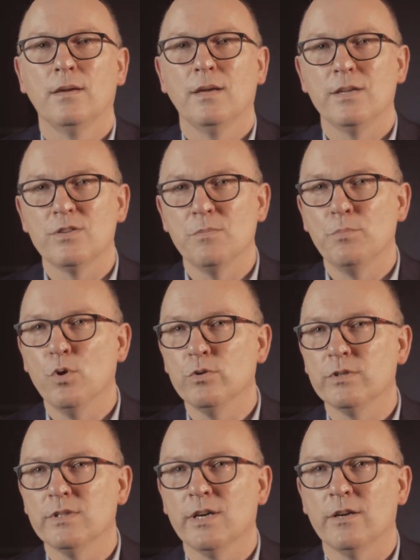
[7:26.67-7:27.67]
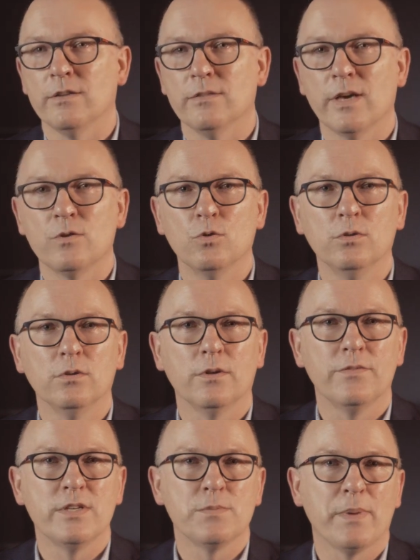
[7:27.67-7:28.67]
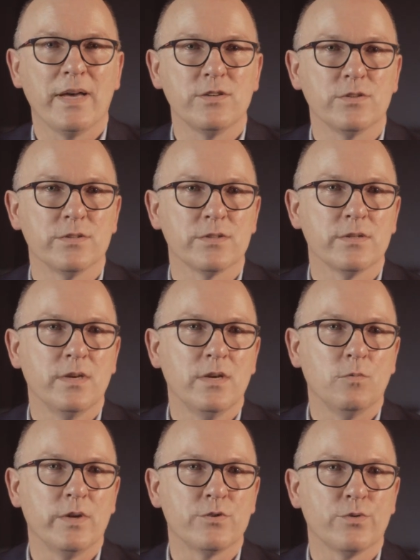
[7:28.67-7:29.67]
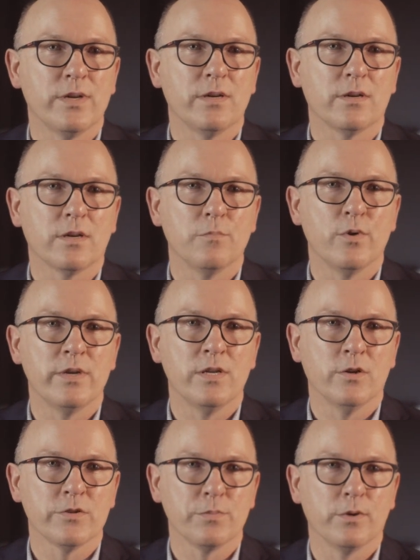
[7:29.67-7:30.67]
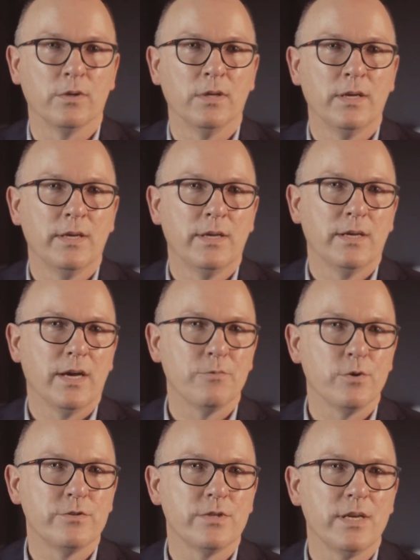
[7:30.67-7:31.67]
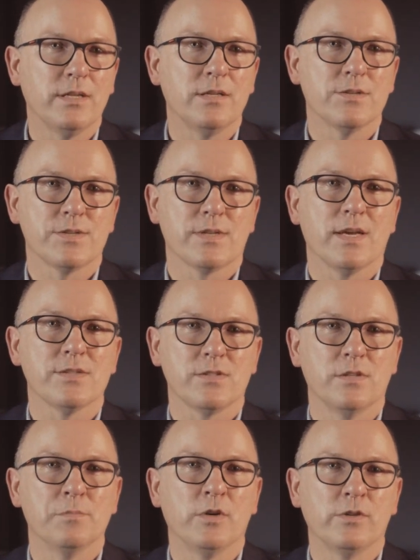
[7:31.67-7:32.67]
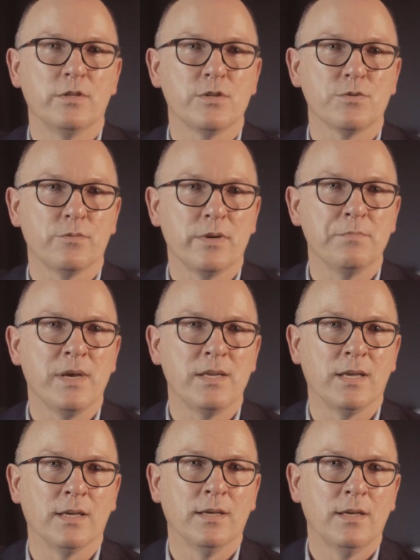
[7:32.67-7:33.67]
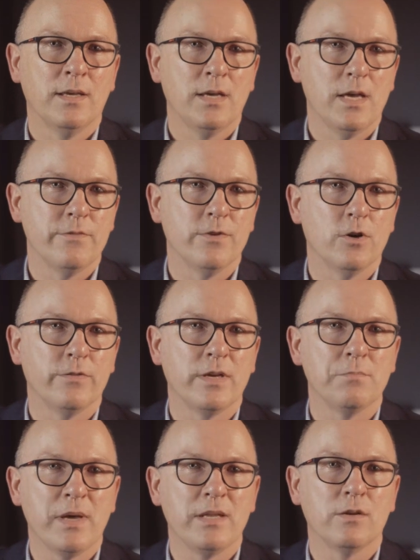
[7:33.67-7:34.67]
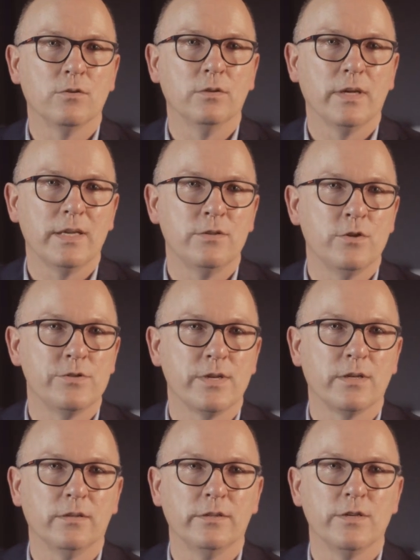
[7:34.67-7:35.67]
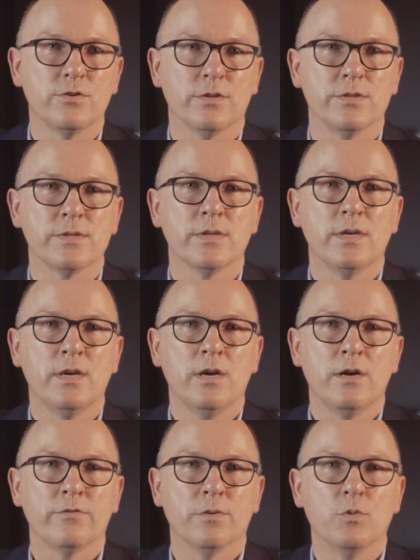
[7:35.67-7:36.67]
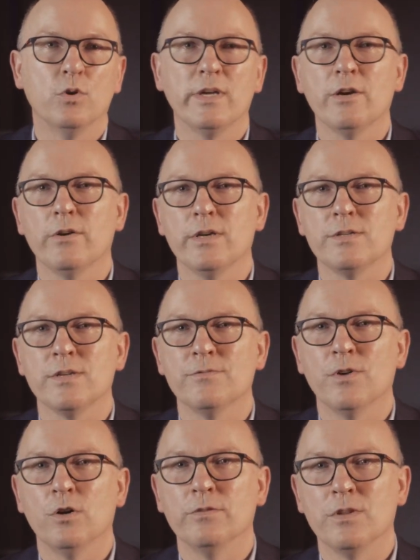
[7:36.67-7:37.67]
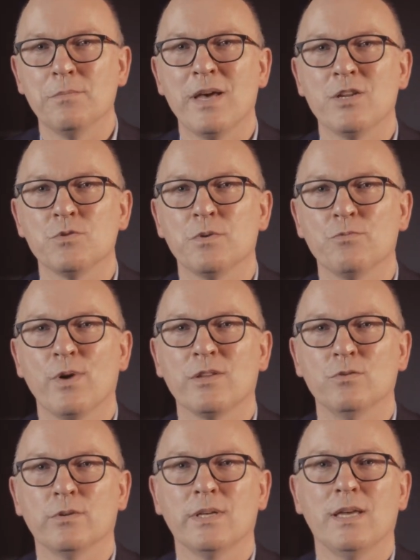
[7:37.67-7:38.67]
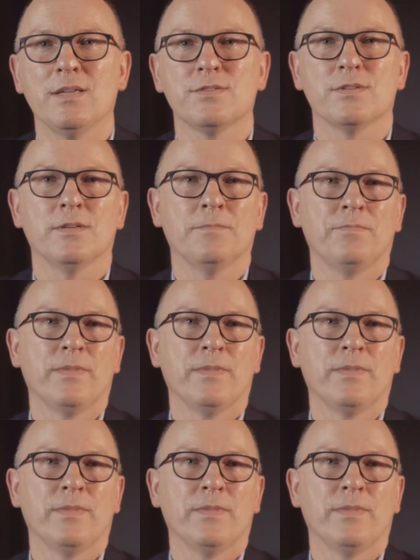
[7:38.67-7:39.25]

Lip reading: It's important to note that all of these patients, when treated at Cabrini Hospital, are routinely discussed in a multidisciplinary meeting involving medical and nursing clinicians from all areas involved in the management of rectal cancer.